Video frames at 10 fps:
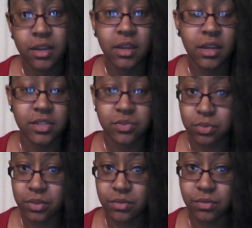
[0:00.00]
It's
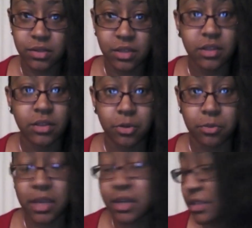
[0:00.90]
really, really low
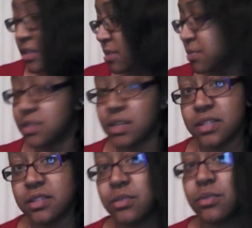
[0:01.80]
maintenance besides,
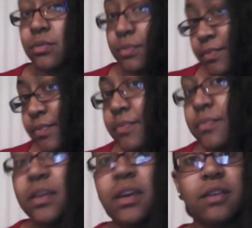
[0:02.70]
you know,
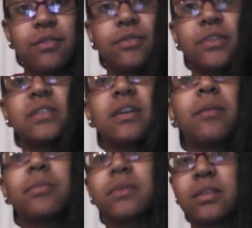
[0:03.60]
it frizzing
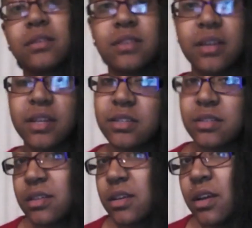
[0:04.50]
up on the sides.
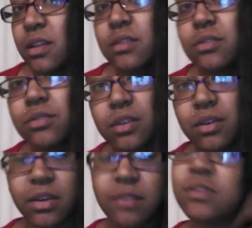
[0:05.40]
Literally all
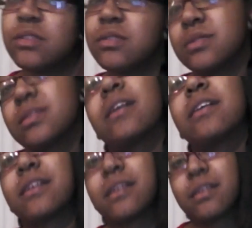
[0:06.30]
you have to do is kind of
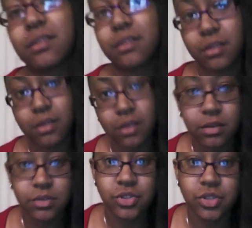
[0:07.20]
like,
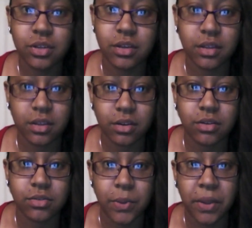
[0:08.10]
and there it
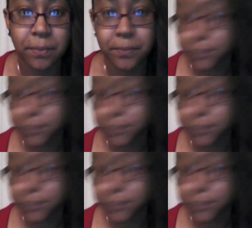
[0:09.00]
goes away.